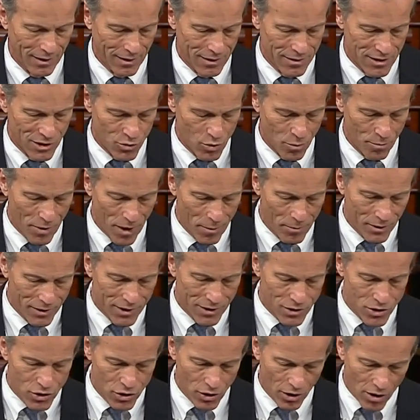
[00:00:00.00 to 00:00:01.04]
Since
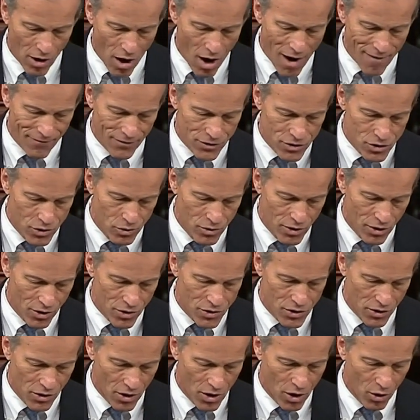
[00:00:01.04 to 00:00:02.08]
Republicans took office 2
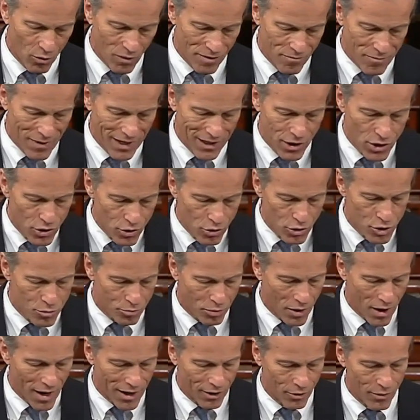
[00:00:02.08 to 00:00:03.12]
years ago, we've made huge
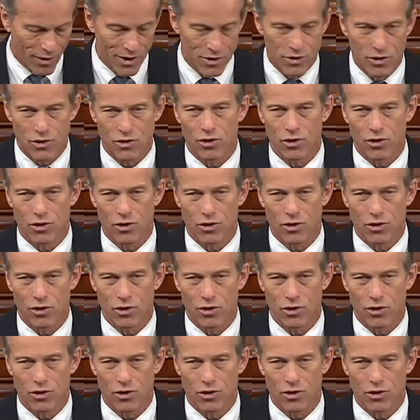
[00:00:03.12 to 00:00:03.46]
progress at